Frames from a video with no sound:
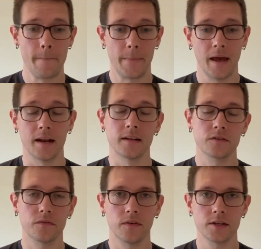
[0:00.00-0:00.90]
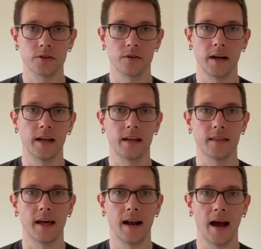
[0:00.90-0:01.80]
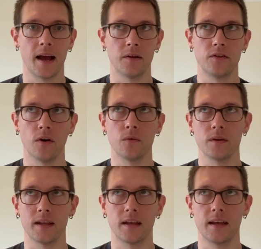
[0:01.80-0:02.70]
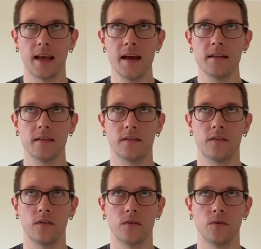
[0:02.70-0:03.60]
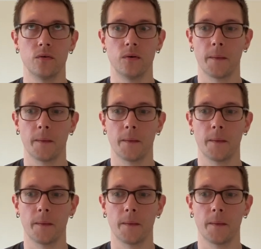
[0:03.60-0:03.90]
And it's frustrating that I don't get to